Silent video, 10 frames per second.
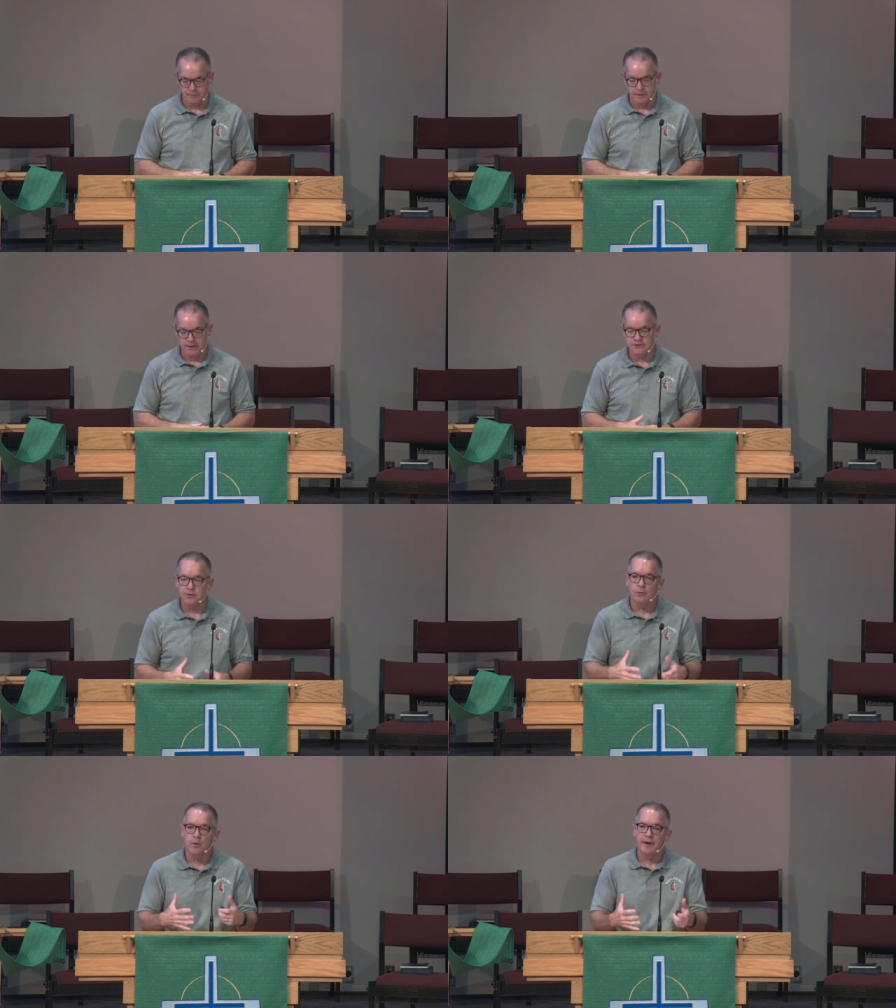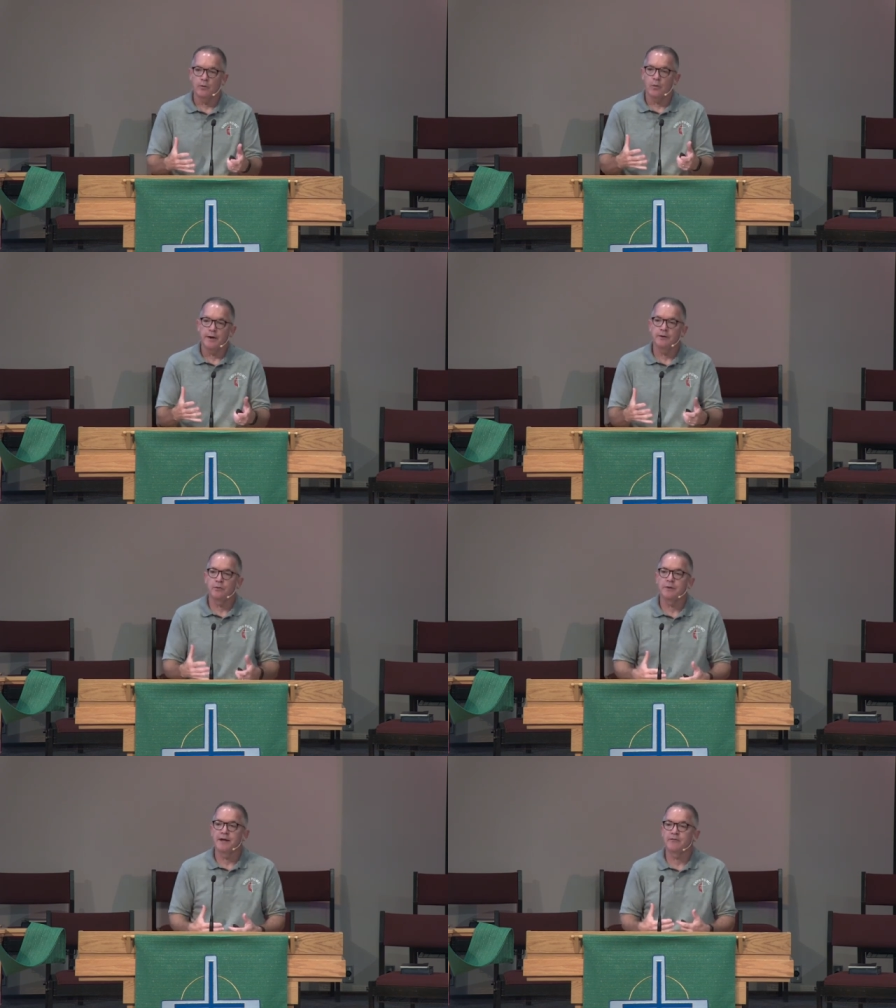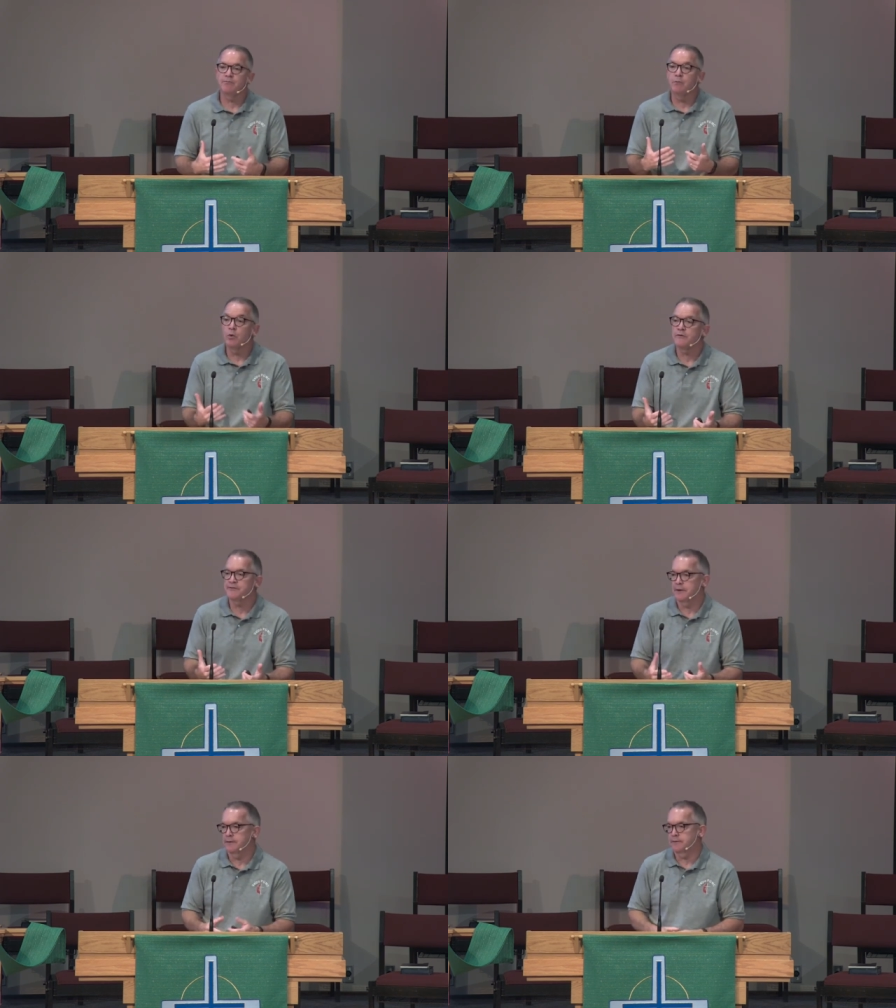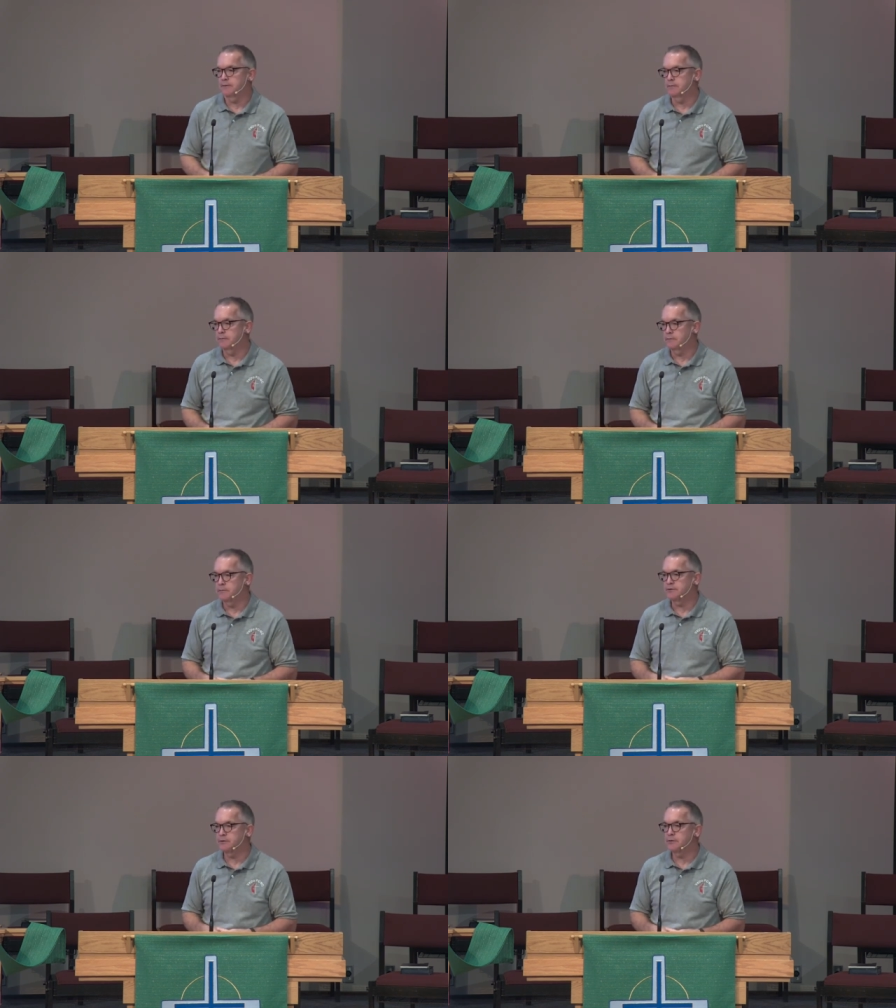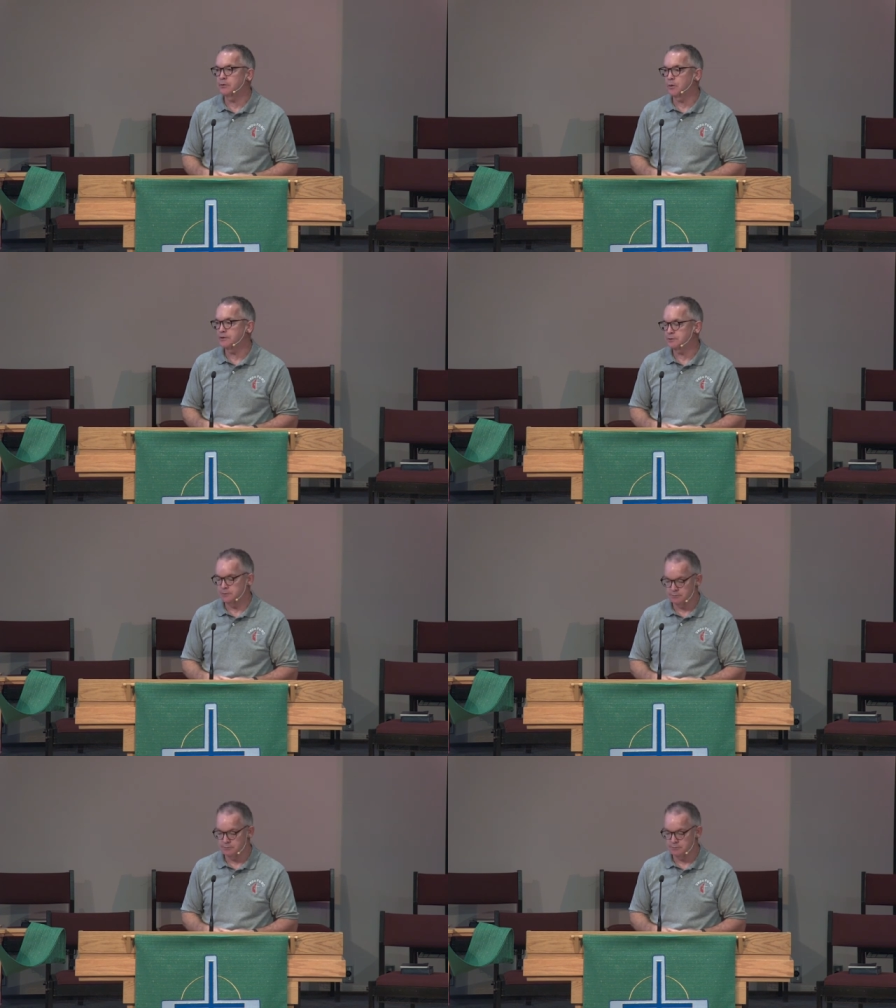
And so, why, why don't we have more faith? That's a good question.